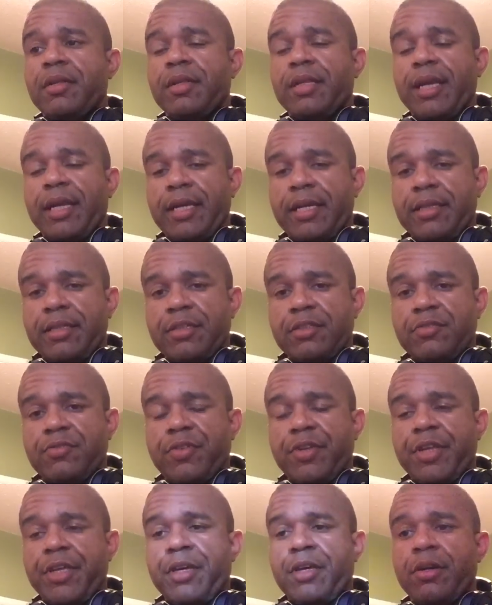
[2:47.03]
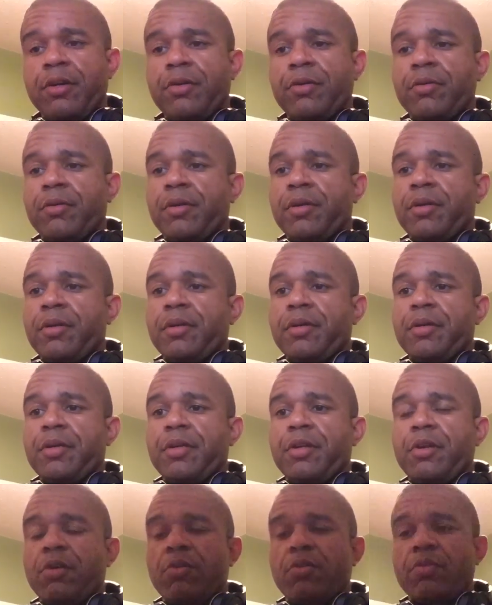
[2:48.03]
liking this video,
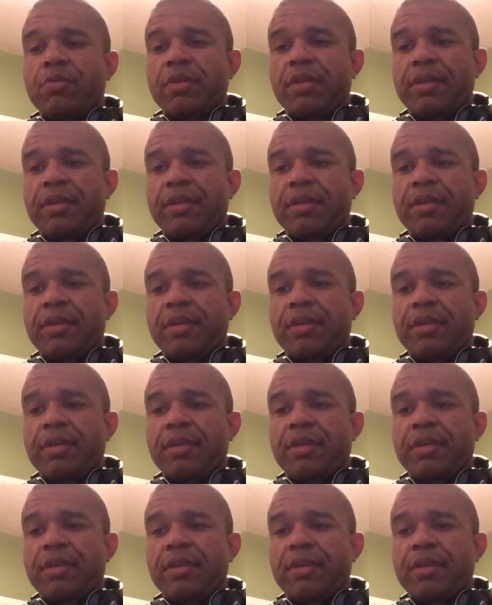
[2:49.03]
you know,